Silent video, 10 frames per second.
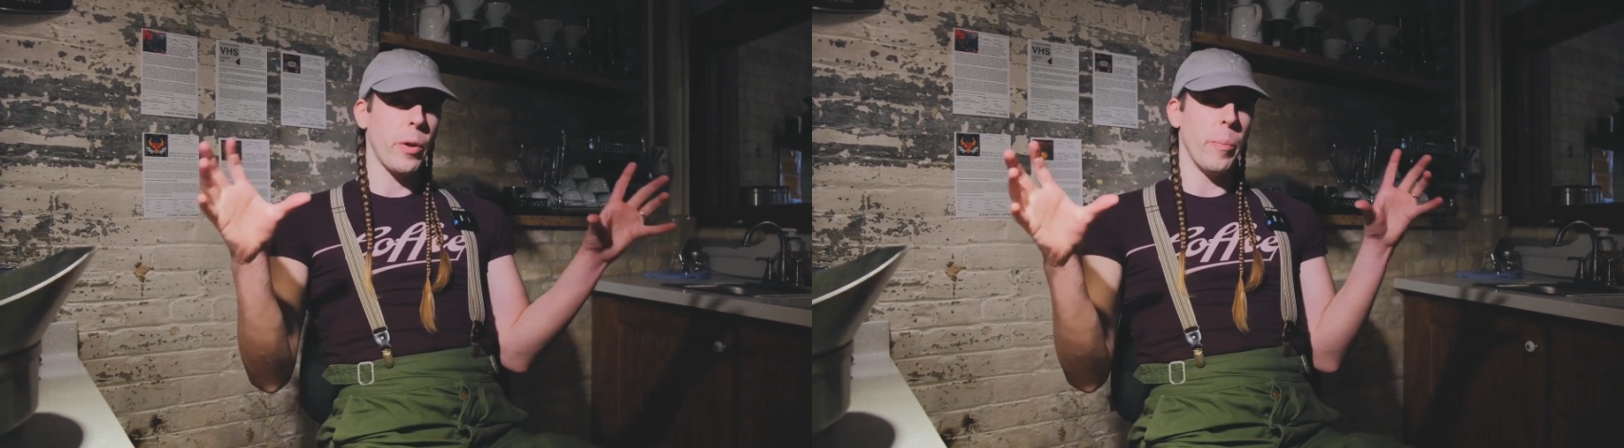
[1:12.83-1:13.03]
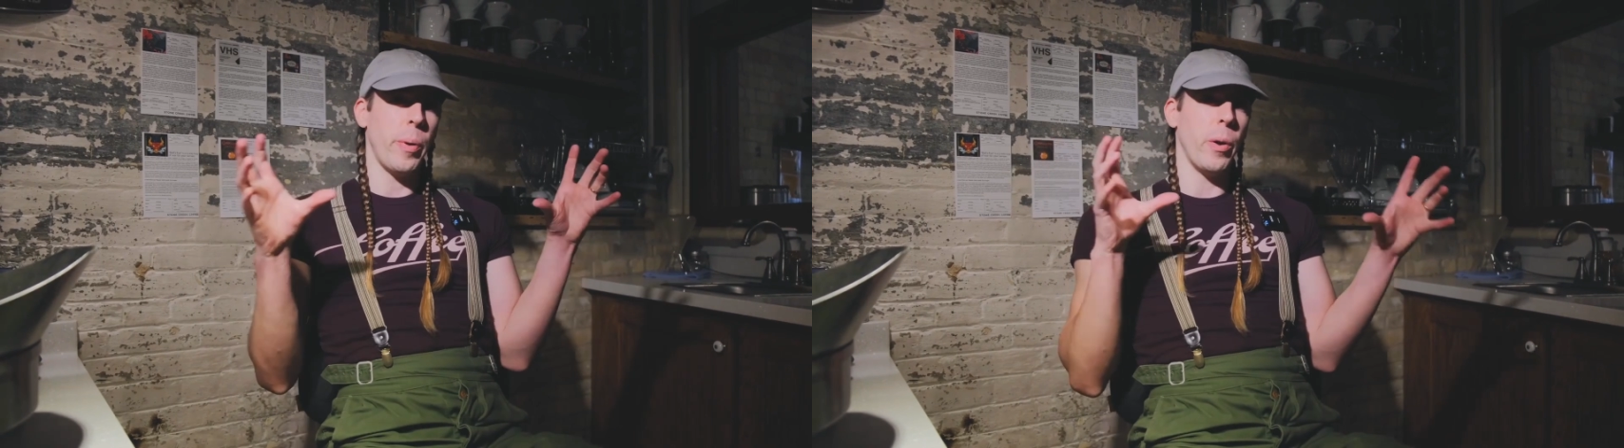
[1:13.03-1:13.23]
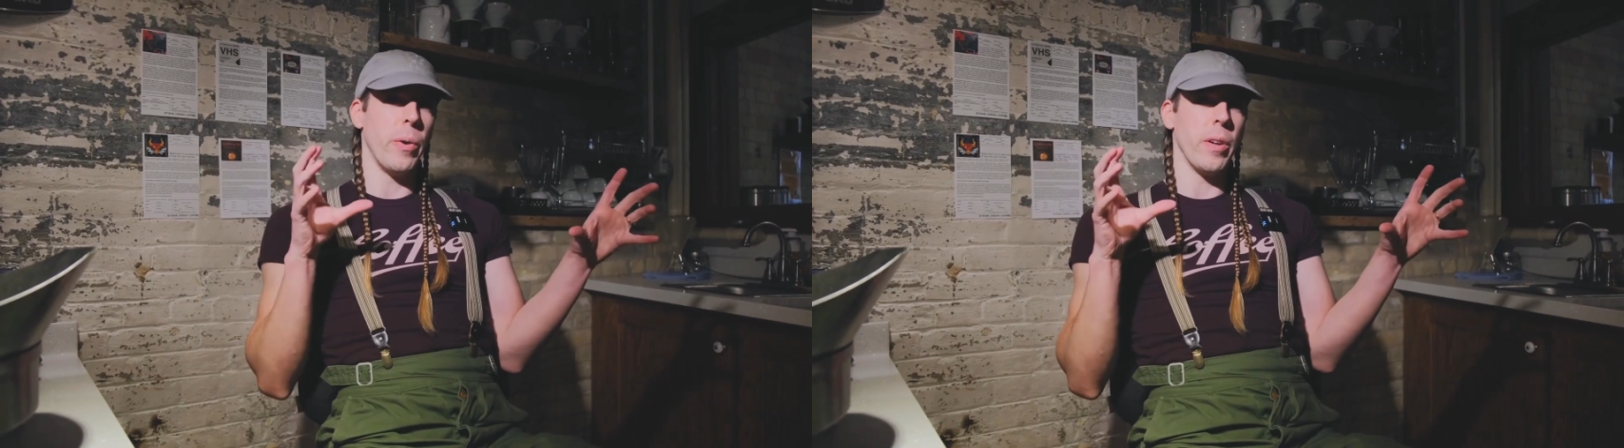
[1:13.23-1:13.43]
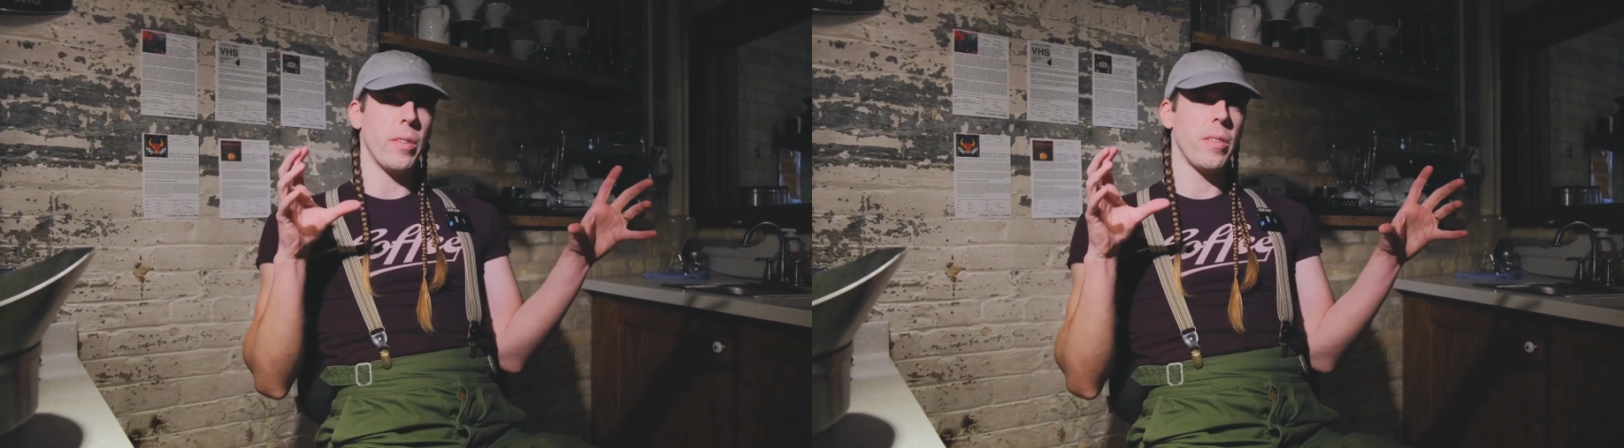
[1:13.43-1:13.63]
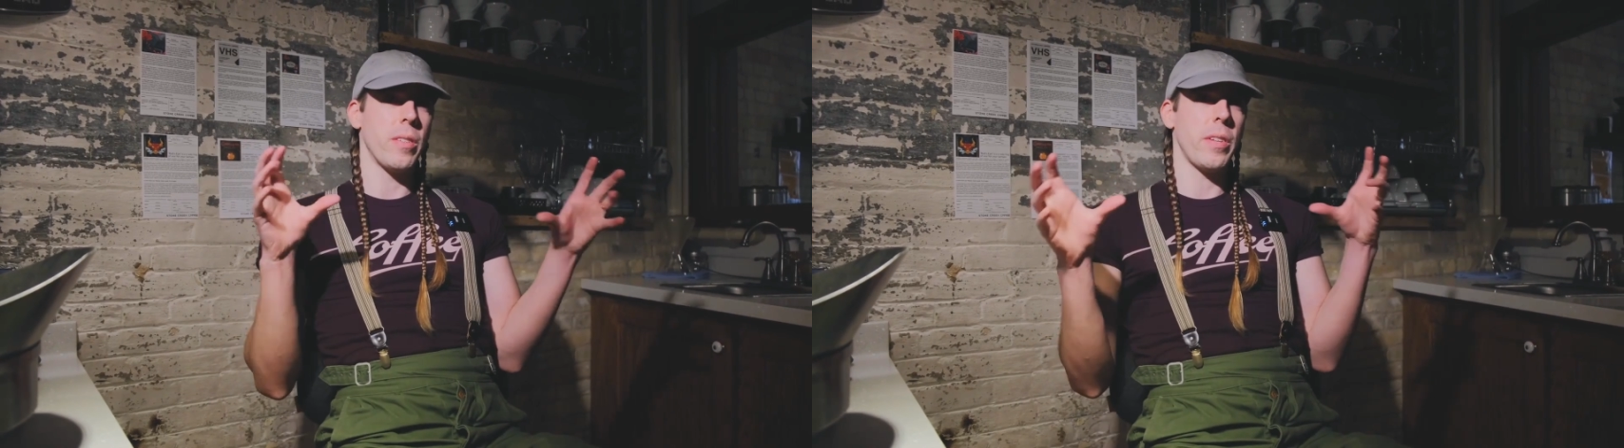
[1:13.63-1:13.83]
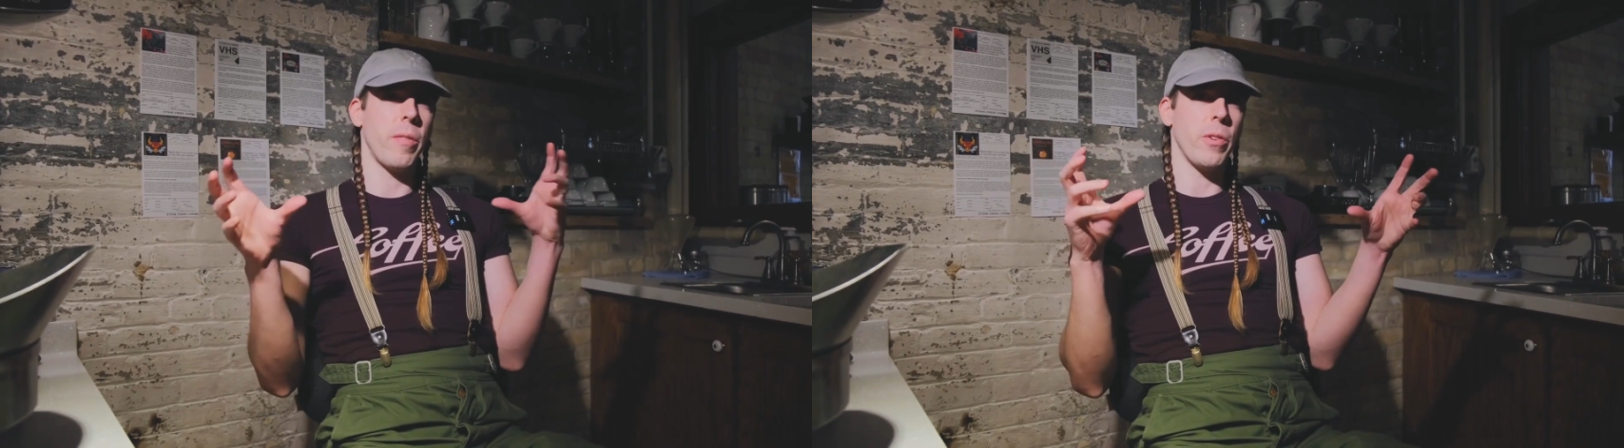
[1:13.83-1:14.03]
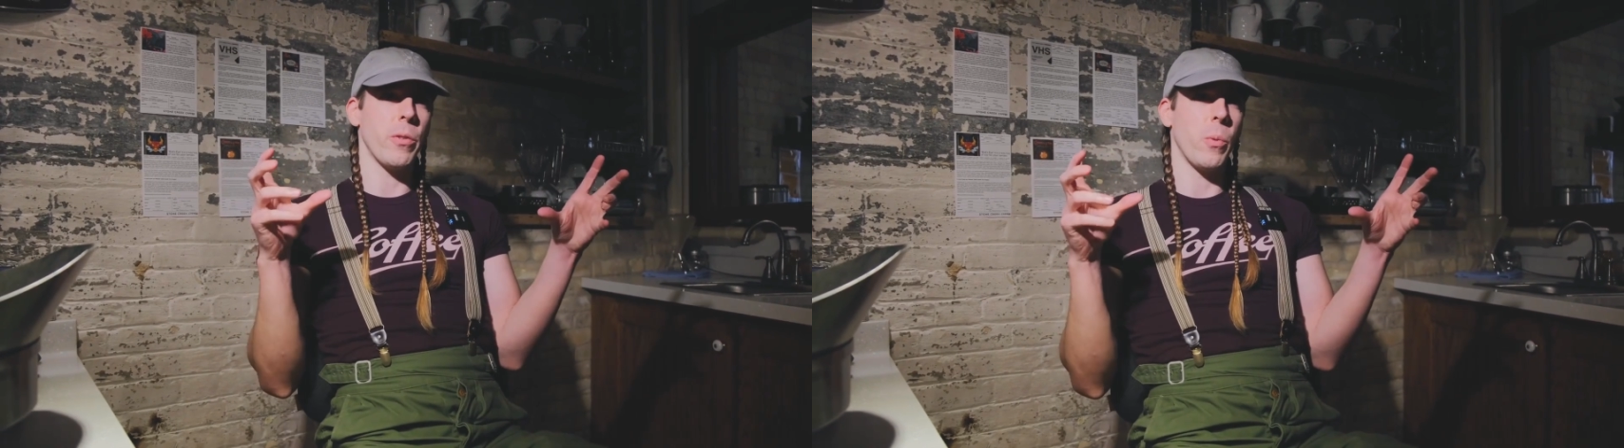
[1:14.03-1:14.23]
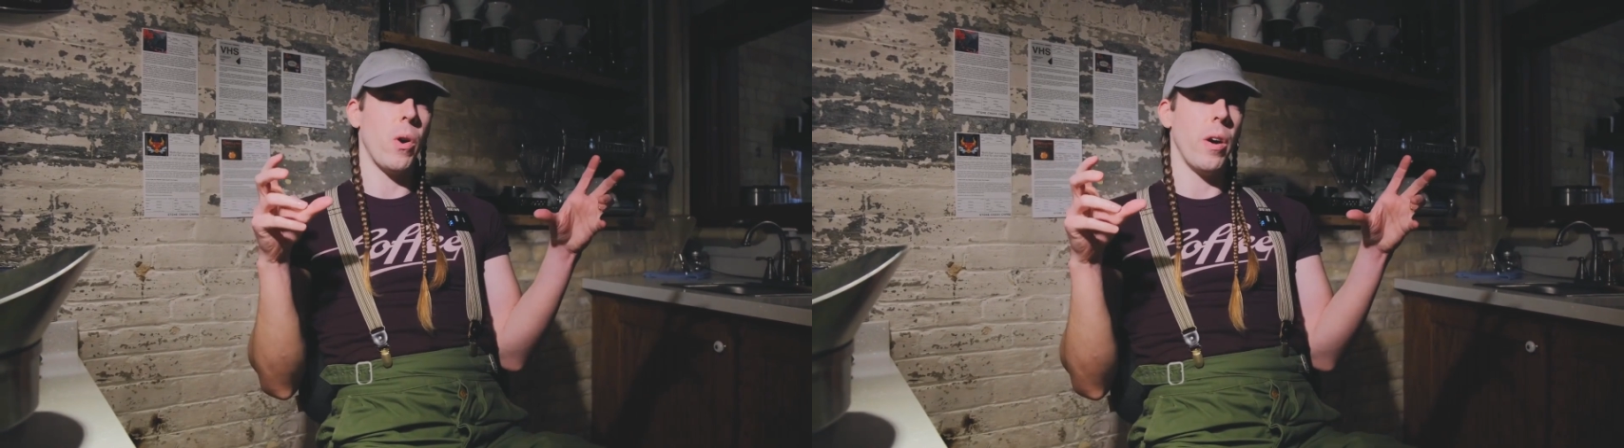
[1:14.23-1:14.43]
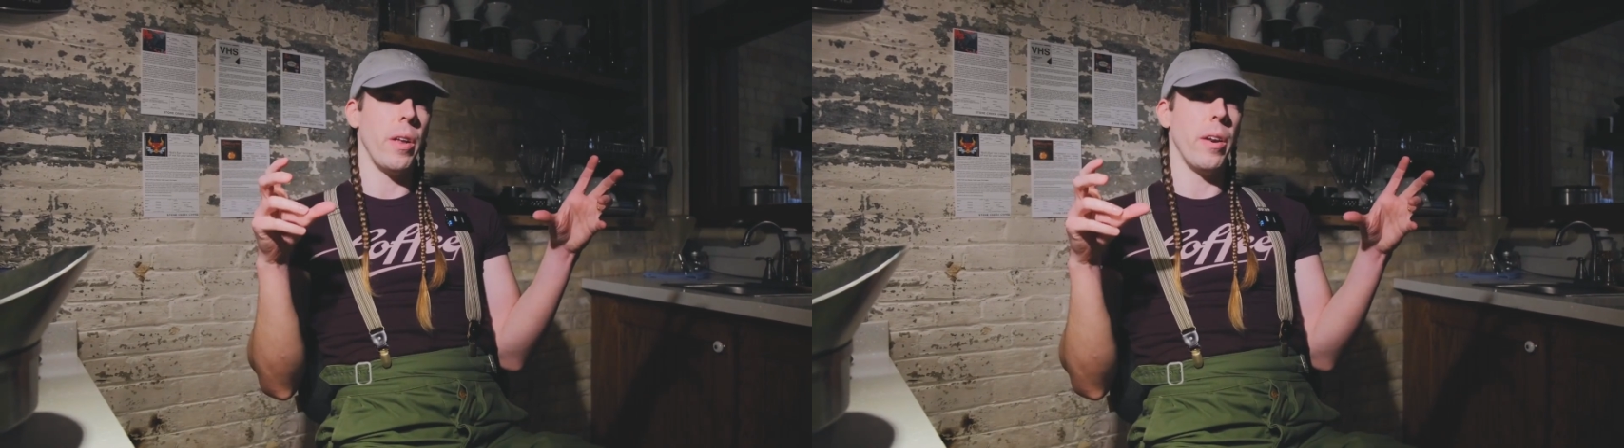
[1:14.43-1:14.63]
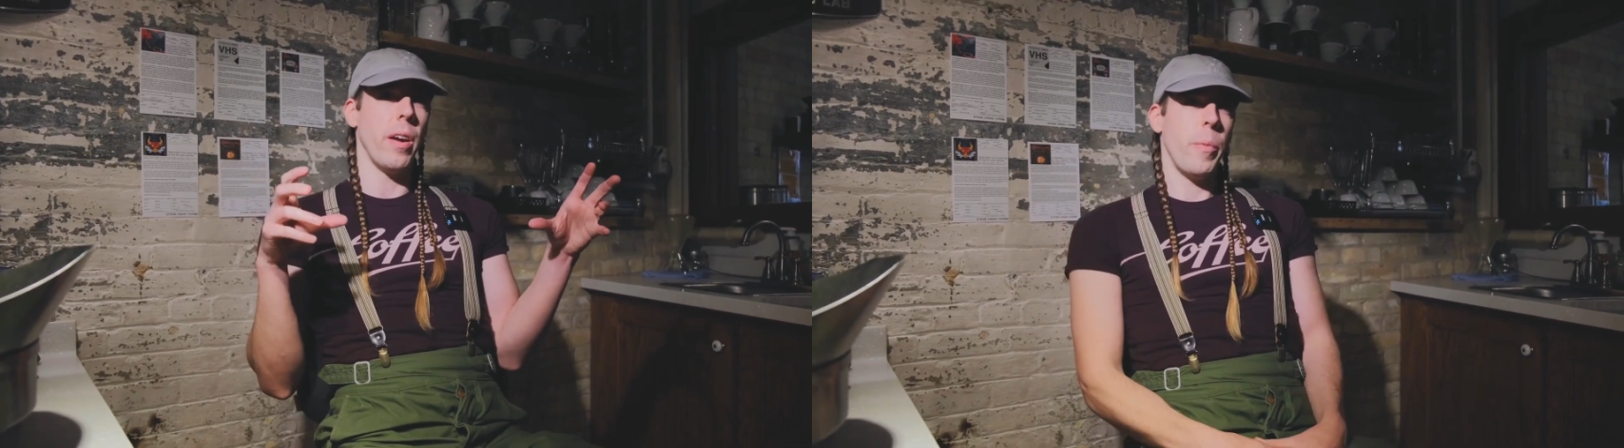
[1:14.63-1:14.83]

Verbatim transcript: components instead of just one.